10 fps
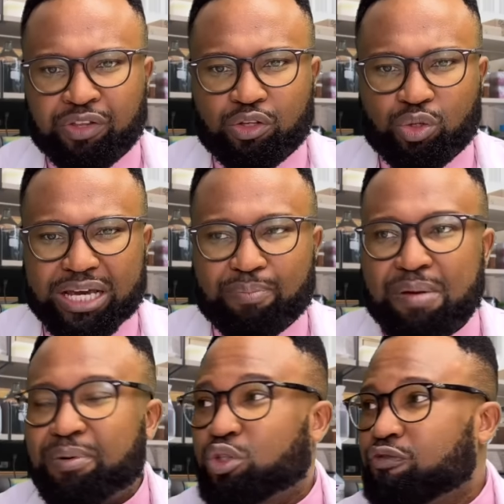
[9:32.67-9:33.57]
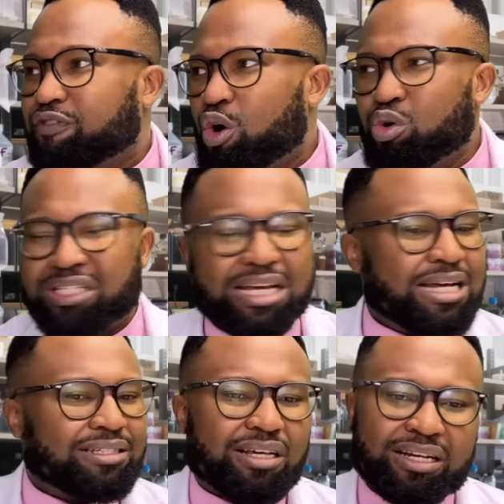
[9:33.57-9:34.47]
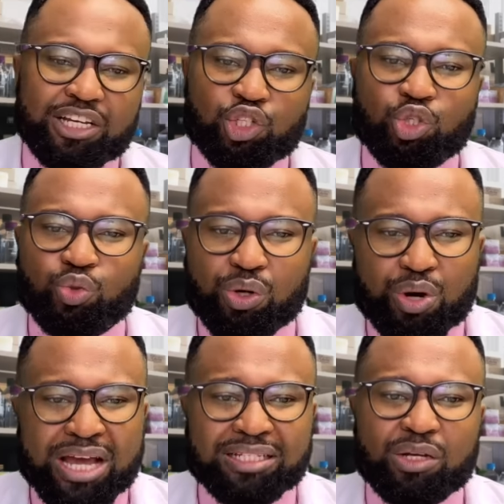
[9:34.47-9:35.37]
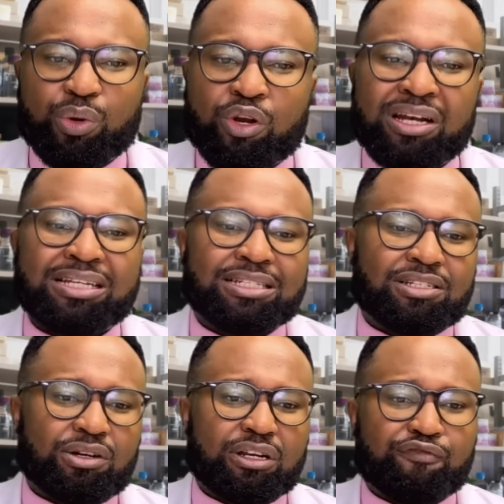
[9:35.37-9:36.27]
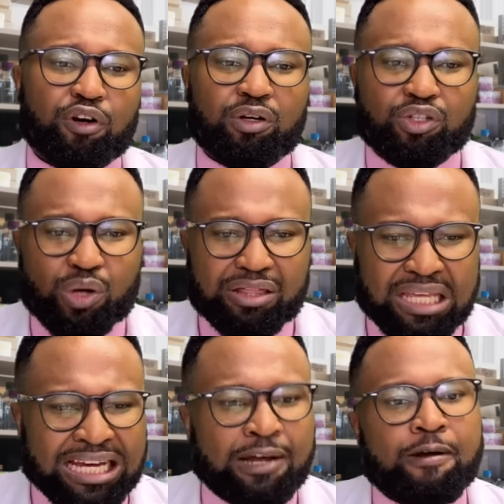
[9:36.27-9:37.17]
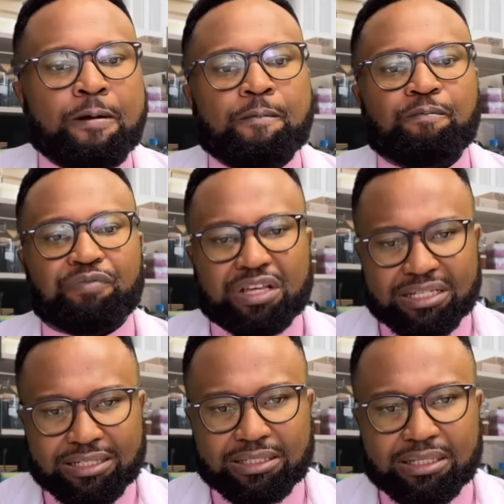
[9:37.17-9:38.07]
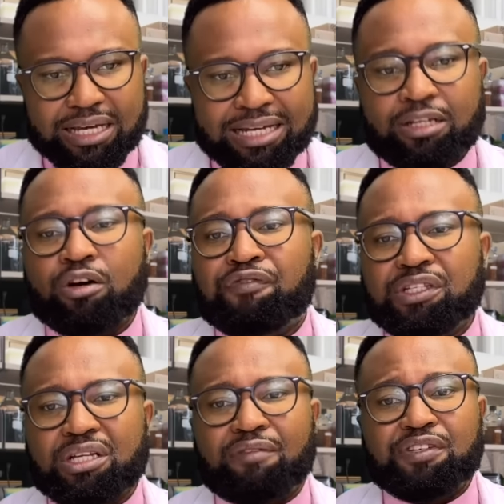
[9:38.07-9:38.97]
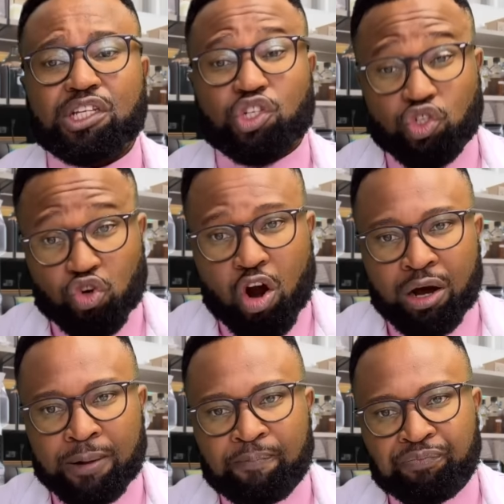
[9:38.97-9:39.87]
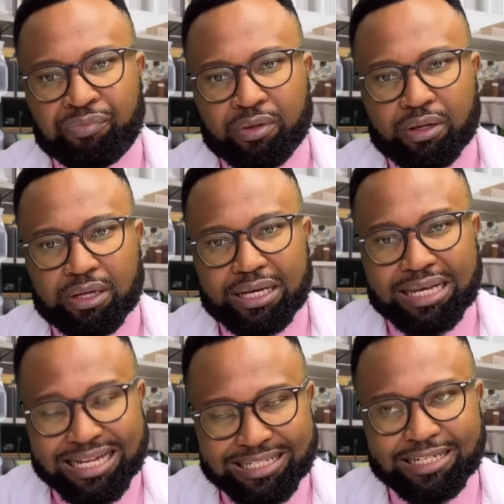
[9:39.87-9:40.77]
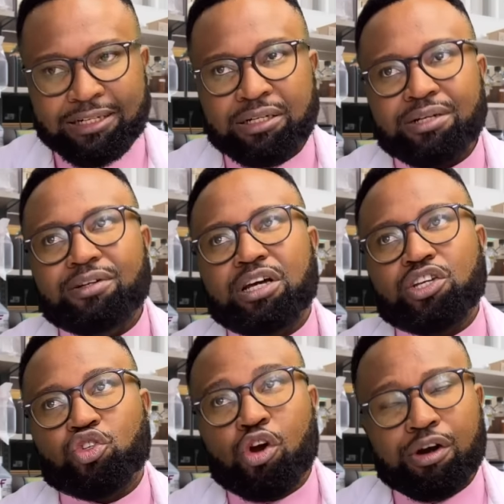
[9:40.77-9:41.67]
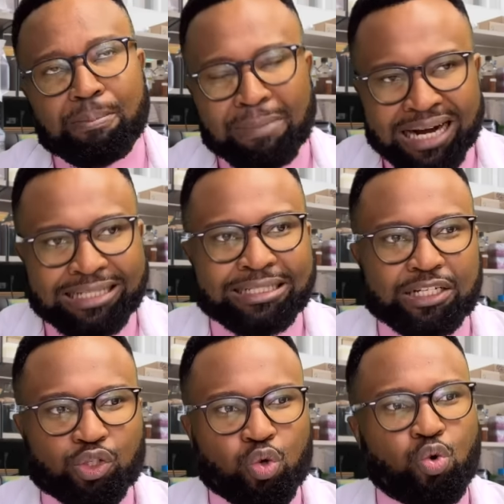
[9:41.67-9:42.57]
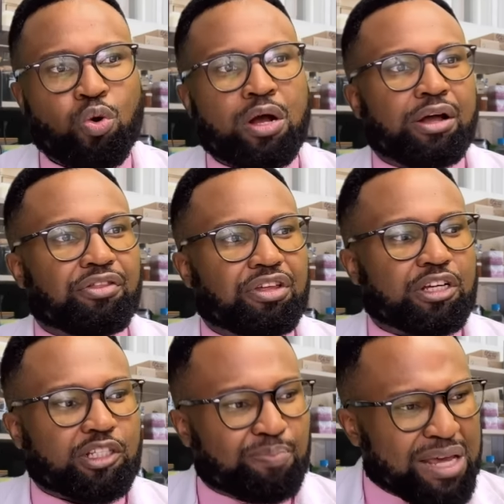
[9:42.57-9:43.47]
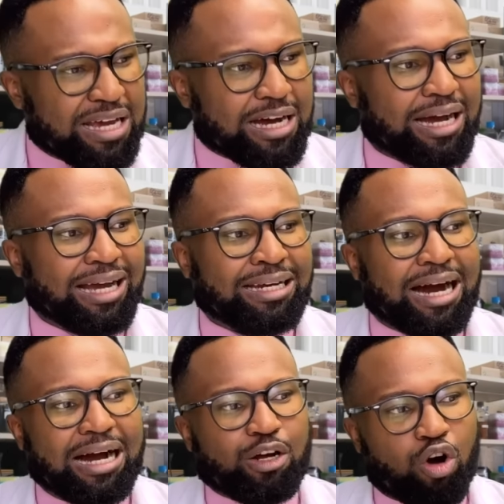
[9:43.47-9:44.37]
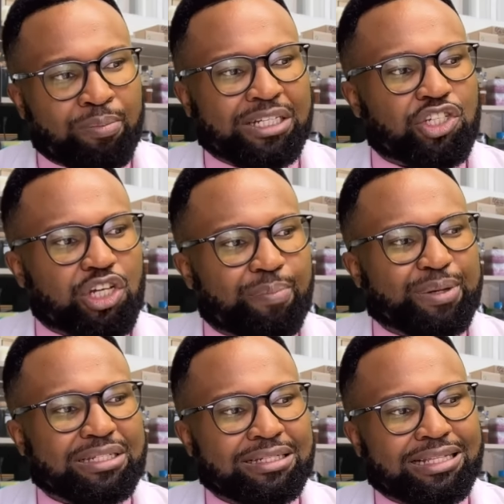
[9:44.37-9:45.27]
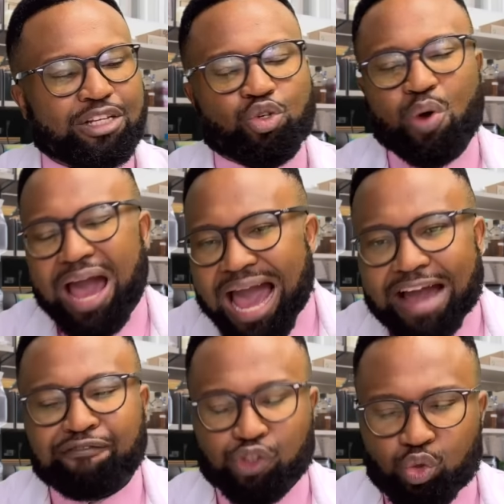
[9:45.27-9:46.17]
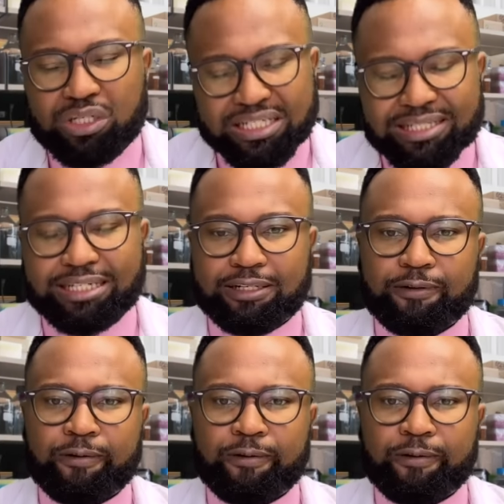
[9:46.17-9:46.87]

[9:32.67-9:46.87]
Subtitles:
to get people to vote. Certain issues were raised that were not necessarily followed. So I think this in and of itself is a strong lesson, a strong reminder to the speaker and committee chairpersons that you have to listen